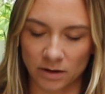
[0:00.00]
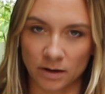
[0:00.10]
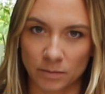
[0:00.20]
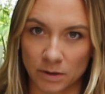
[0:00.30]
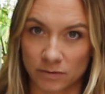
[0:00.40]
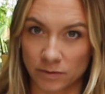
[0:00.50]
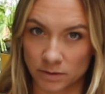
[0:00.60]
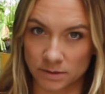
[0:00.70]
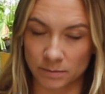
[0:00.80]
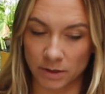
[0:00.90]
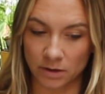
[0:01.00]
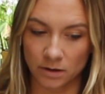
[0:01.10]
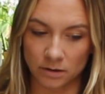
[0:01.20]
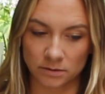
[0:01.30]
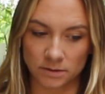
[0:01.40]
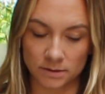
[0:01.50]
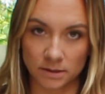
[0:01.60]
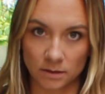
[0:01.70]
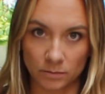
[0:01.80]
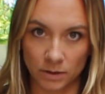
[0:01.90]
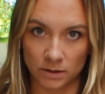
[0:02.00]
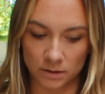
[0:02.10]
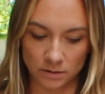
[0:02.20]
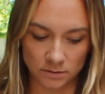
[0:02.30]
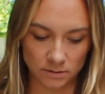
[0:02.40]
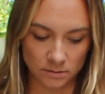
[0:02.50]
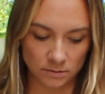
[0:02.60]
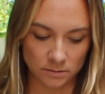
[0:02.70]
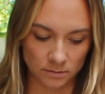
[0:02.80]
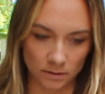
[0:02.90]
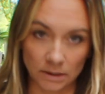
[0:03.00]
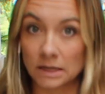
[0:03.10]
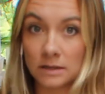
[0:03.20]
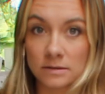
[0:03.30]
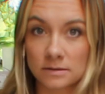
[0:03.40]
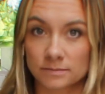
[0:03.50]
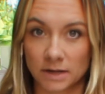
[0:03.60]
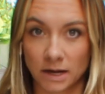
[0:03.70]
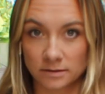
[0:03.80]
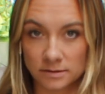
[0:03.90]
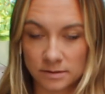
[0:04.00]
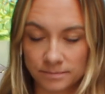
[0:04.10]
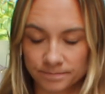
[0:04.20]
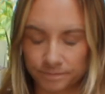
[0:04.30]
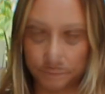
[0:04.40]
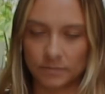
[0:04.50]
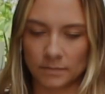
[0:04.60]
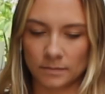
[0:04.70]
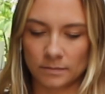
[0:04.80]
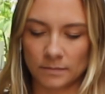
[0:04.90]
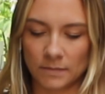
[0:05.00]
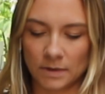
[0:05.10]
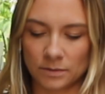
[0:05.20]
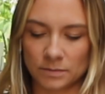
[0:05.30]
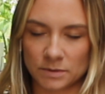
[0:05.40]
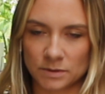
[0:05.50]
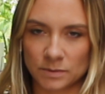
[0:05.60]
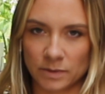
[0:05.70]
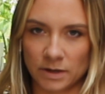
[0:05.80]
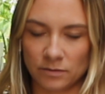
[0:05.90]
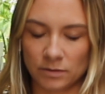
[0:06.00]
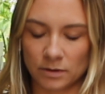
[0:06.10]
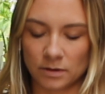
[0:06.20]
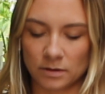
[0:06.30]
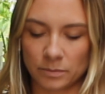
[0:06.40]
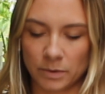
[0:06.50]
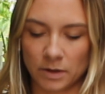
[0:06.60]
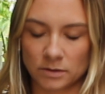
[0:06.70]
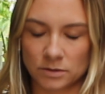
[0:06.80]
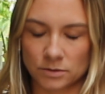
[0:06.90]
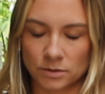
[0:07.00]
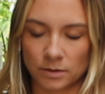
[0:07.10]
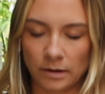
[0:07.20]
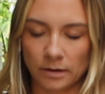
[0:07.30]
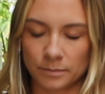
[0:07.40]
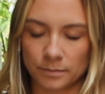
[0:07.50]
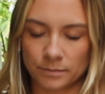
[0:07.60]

Now I'm going to focus on my heart to see where this leads next. I'm just waiting for another part to show up.